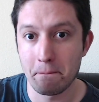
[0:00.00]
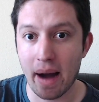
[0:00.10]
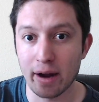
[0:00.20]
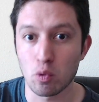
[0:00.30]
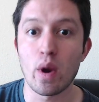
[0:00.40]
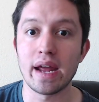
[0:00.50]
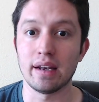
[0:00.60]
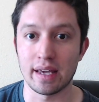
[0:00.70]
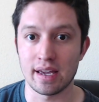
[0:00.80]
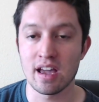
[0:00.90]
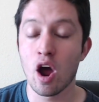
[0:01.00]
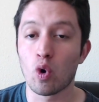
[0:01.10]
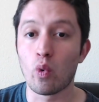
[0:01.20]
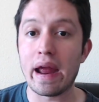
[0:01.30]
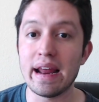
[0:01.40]
by Rayleigh.
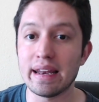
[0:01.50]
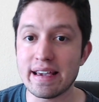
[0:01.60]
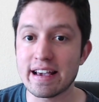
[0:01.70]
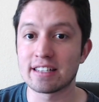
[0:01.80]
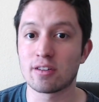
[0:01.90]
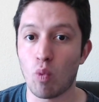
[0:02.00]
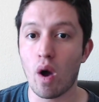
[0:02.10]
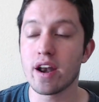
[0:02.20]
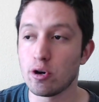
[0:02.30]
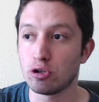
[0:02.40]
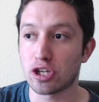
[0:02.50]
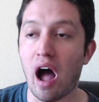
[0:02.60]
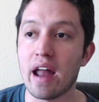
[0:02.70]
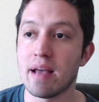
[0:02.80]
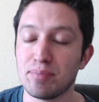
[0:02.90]
Rayleigh is the one who
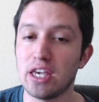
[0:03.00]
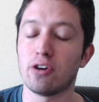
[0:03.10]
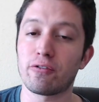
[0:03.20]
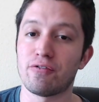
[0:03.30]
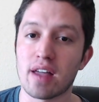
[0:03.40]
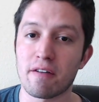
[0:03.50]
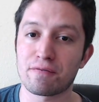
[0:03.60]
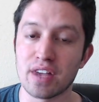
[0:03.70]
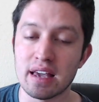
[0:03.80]
taught him Gear Fifth.